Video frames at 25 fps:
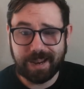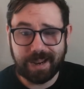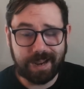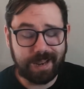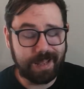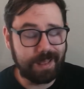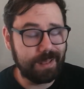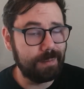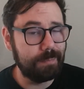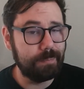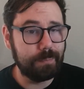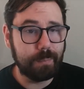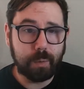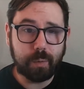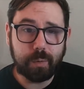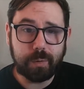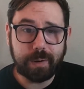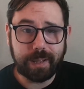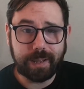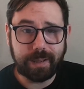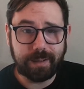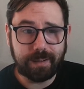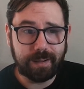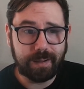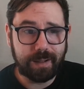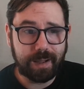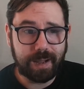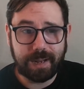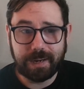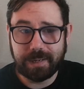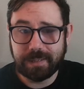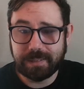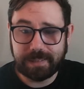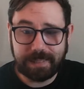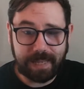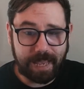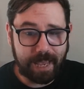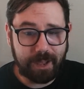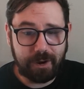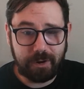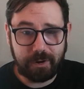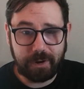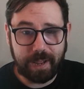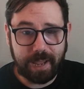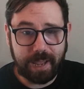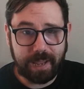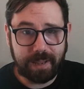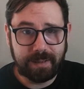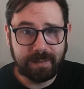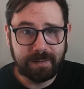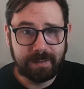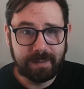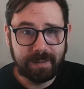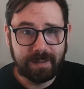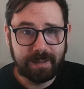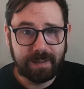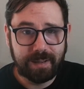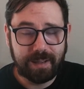in the morning on a Saturday